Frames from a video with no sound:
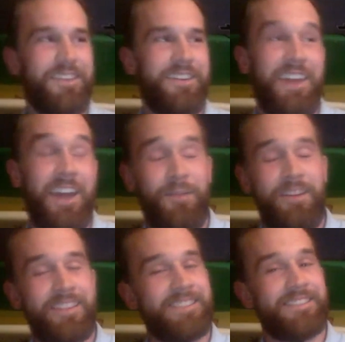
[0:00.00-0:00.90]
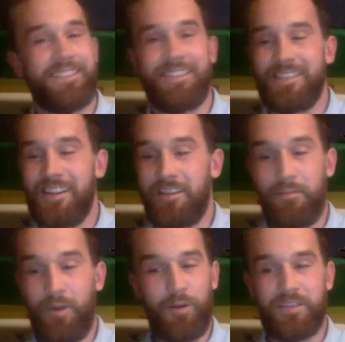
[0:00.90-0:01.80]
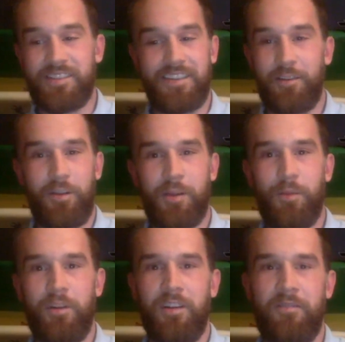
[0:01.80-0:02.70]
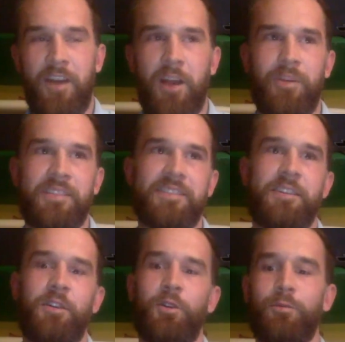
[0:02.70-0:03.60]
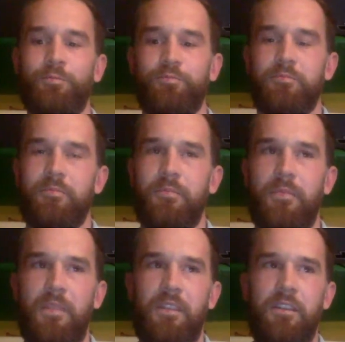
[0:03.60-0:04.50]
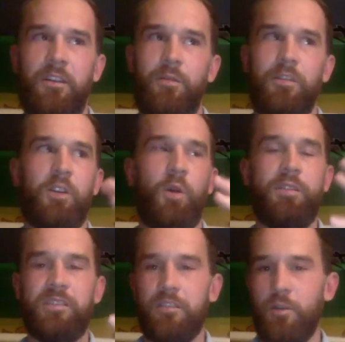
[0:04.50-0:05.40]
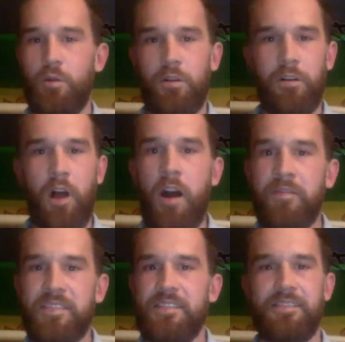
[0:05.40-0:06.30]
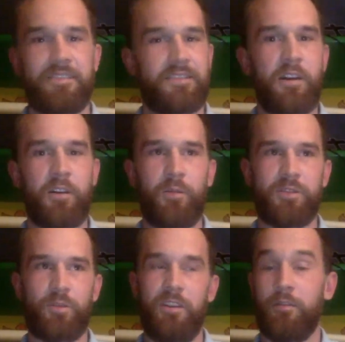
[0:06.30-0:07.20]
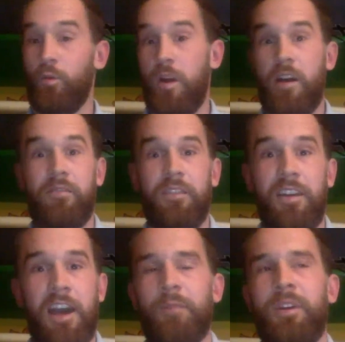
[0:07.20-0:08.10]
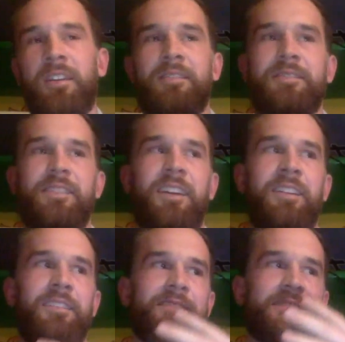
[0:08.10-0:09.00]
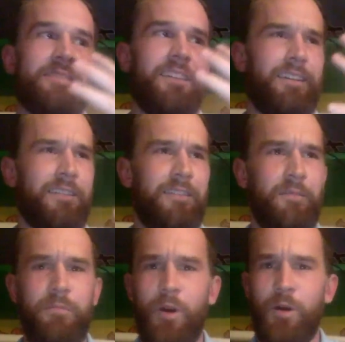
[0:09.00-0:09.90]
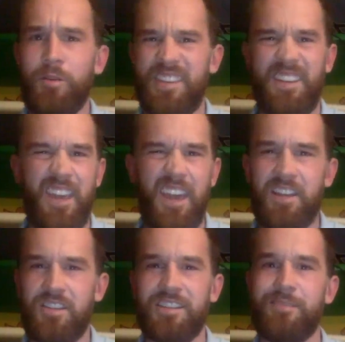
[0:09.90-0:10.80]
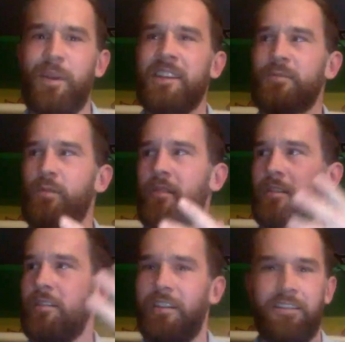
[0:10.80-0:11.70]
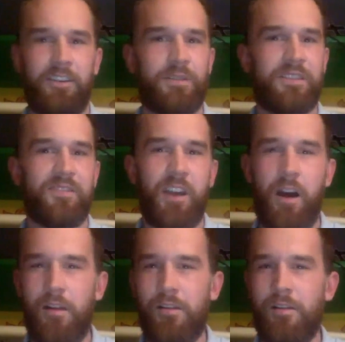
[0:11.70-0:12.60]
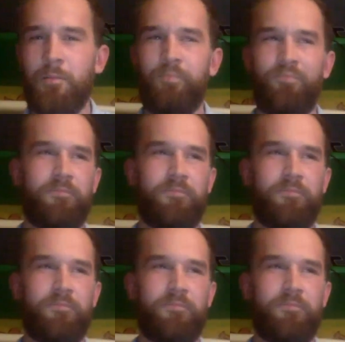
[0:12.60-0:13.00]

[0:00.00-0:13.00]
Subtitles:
Academy, it's like the most incredible environment. So, you know, you're going to the Google offices in Stockholm, Sweden, or wherever the Academy is, and it's like the most engaging space wherever, like the use of color,